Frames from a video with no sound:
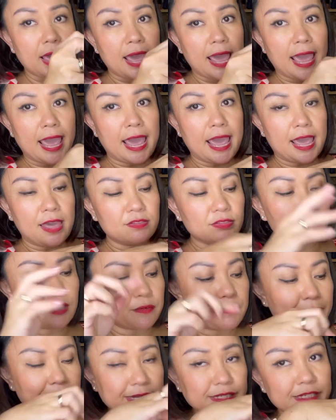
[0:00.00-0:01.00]
And the
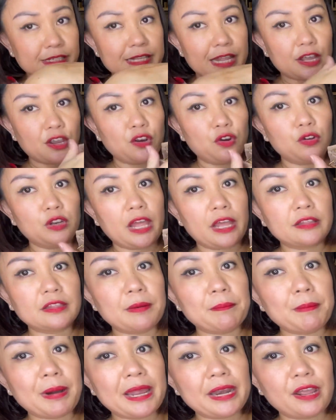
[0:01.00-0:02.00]
rest is like, you know, like the
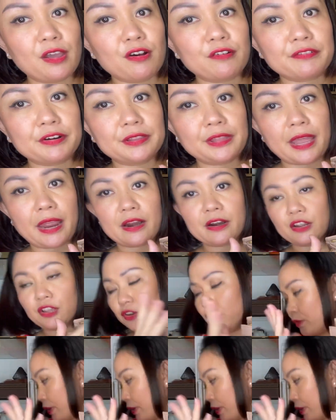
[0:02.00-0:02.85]
money over there, you know,